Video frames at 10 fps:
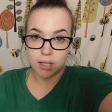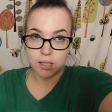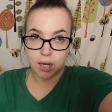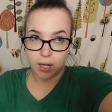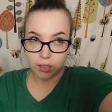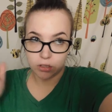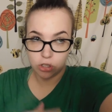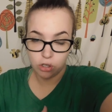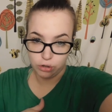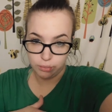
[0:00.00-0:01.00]
in
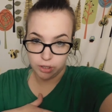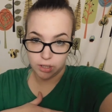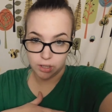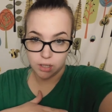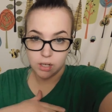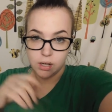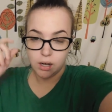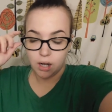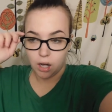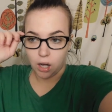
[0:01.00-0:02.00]
October,
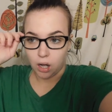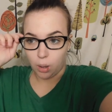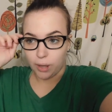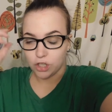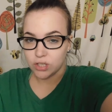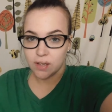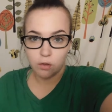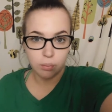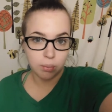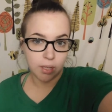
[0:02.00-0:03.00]
uh, I just
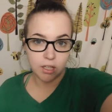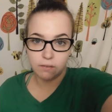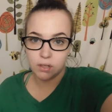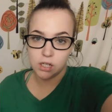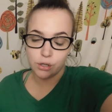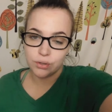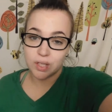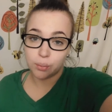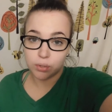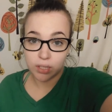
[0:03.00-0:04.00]
haven't been making videos. I
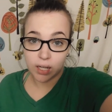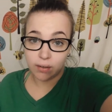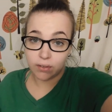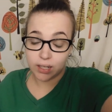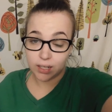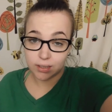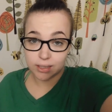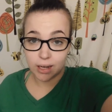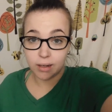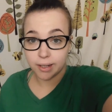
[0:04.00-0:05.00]
really haven't had
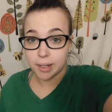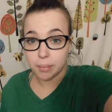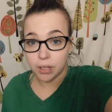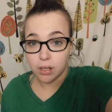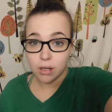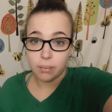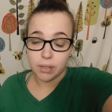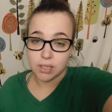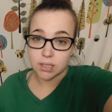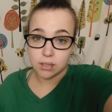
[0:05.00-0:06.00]
time.
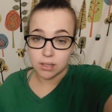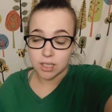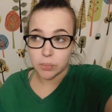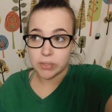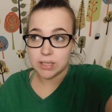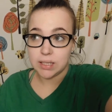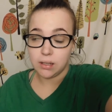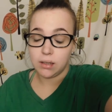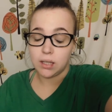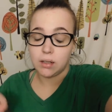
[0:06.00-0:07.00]
My son has been
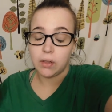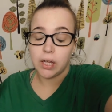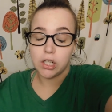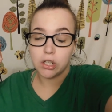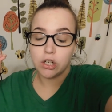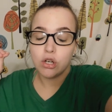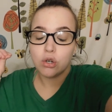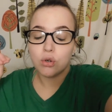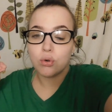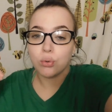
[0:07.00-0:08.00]
teething like
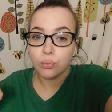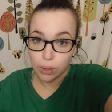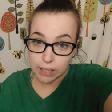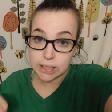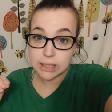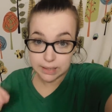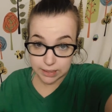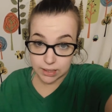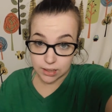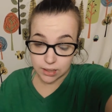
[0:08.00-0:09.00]

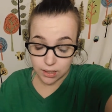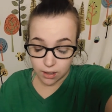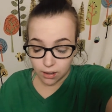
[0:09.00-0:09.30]
crazy.